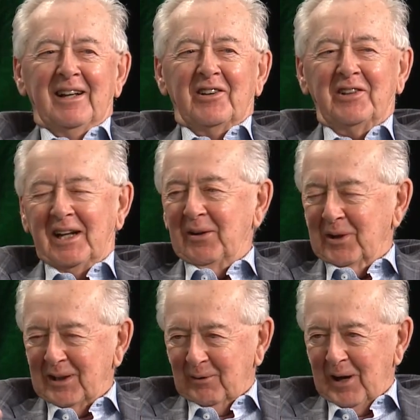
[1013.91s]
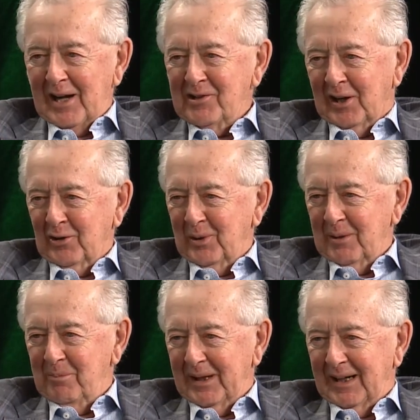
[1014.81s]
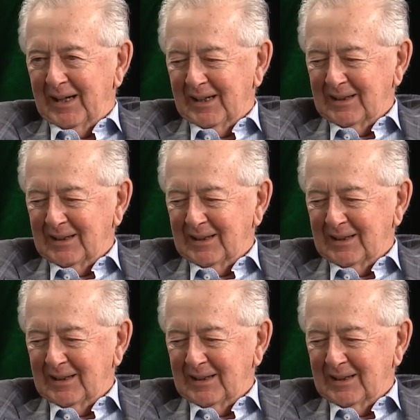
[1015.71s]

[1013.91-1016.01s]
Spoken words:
city with a ranch house with a big